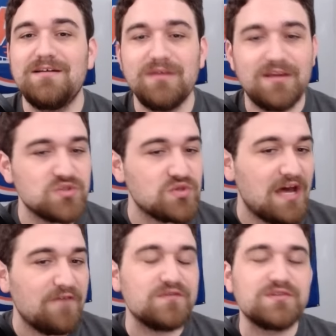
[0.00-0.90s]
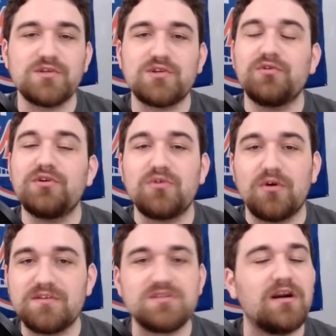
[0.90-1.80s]
because without Francisco
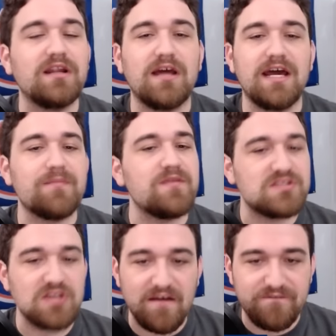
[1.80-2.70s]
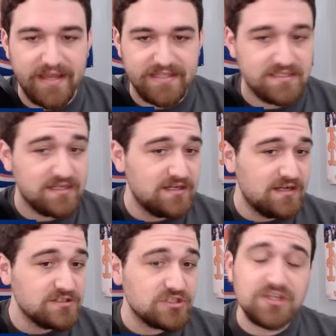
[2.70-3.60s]
Lindor in the starting lineup, this offense
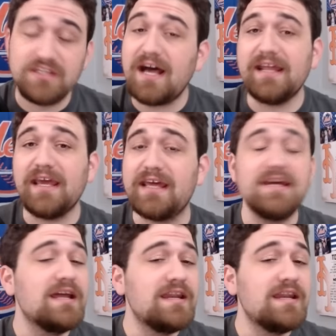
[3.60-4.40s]
just could not hit.